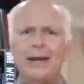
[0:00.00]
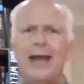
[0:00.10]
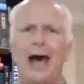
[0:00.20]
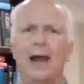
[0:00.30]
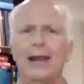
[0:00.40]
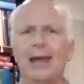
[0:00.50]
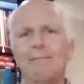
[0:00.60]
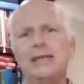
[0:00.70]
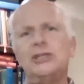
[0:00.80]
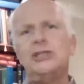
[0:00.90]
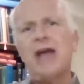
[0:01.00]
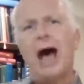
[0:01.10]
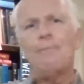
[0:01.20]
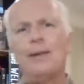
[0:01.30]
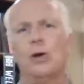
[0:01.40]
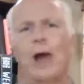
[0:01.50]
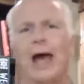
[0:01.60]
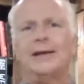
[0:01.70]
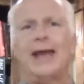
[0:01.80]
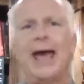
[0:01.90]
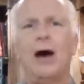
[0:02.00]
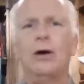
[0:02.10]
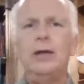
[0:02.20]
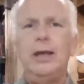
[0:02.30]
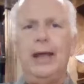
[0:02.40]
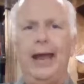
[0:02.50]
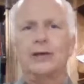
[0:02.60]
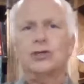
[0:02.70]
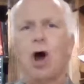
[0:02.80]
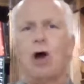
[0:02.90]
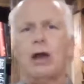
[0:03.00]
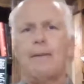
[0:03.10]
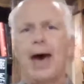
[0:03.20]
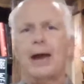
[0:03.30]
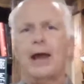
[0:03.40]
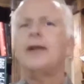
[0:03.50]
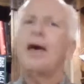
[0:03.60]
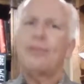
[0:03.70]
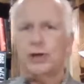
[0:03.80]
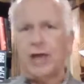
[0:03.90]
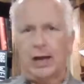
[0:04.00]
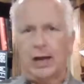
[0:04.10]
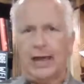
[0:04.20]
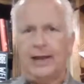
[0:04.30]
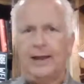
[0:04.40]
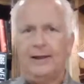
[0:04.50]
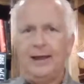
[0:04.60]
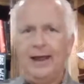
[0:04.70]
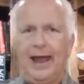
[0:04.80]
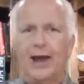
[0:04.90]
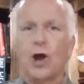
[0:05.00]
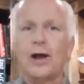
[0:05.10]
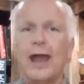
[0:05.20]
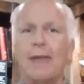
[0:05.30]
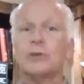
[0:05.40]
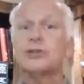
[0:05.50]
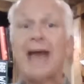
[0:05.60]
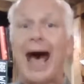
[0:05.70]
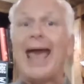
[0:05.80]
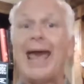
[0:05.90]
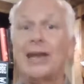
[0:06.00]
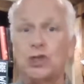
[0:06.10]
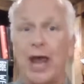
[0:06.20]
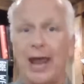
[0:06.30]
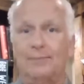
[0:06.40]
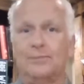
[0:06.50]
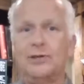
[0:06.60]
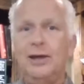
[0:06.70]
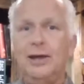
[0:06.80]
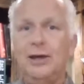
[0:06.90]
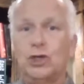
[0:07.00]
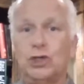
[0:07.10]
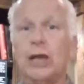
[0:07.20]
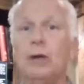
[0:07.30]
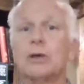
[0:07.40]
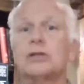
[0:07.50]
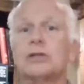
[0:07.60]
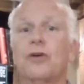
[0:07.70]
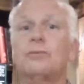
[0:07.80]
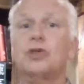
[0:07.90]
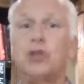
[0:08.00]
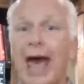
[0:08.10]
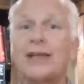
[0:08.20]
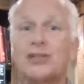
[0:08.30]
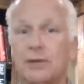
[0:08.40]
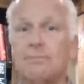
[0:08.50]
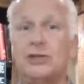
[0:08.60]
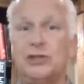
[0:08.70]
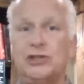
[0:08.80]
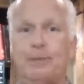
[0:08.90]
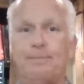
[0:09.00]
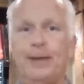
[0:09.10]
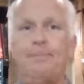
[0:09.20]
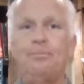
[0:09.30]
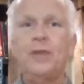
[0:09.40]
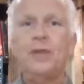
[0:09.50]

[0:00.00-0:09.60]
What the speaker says: Now, let me stop here right now and talk about another young lady, and her name was Diane James. She was from Jackson, Mississippi.